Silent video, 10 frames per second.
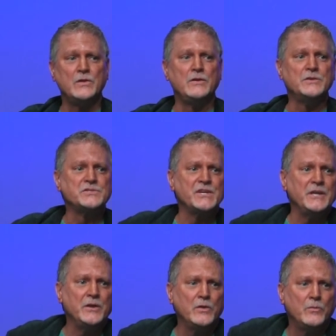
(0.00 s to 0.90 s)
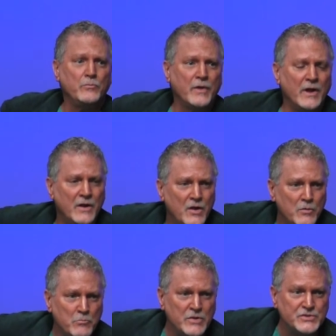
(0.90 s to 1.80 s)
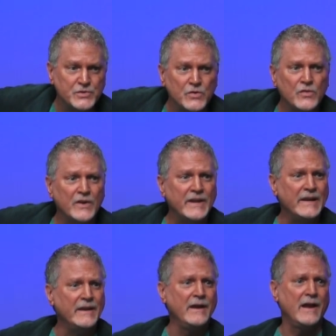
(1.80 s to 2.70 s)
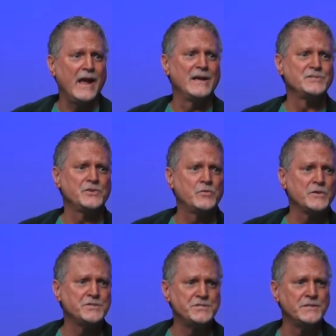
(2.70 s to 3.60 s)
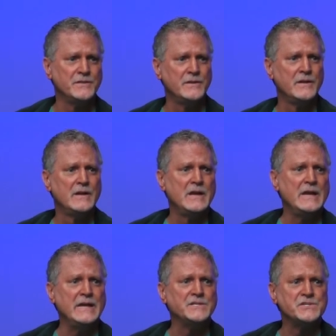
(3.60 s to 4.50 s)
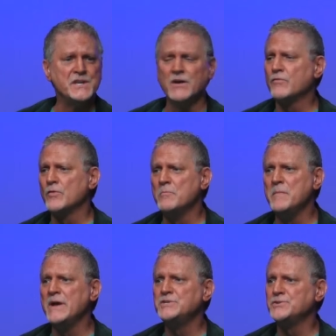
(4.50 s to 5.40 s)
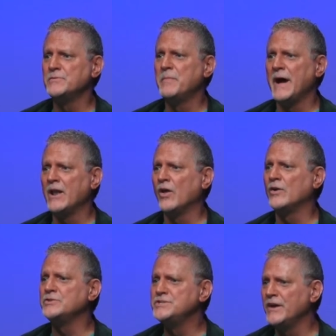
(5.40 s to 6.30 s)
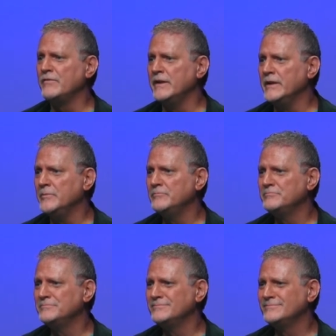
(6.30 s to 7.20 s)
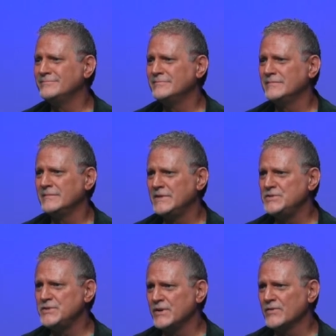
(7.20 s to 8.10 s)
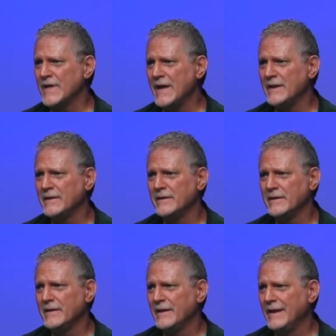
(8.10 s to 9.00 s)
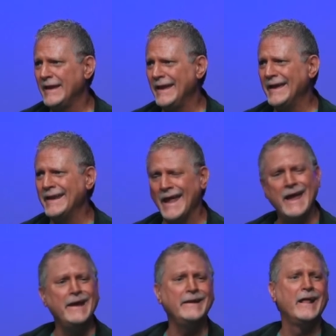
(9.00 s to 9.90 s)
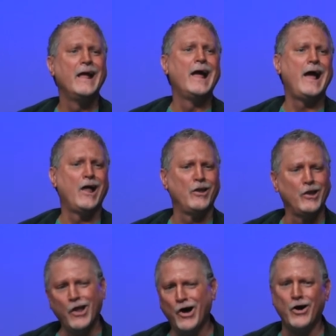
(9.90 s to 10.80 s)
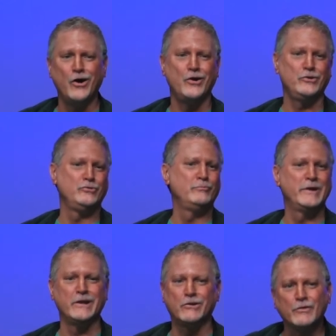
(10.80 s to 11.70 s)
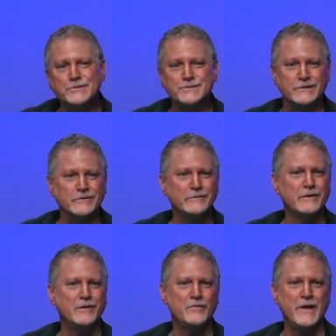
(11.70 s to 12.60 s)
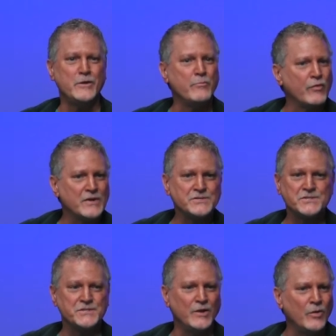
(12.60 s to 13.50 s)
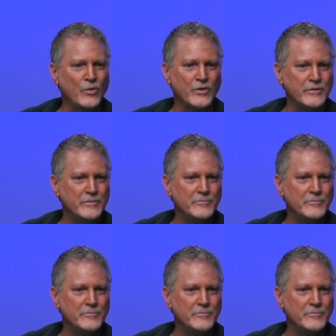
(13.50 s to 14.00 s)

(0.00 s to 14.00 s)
You see, maturity as a Christian is never measured by longevity. Did you hear that? It ain't how long you've been a Christian that impresses the Lord.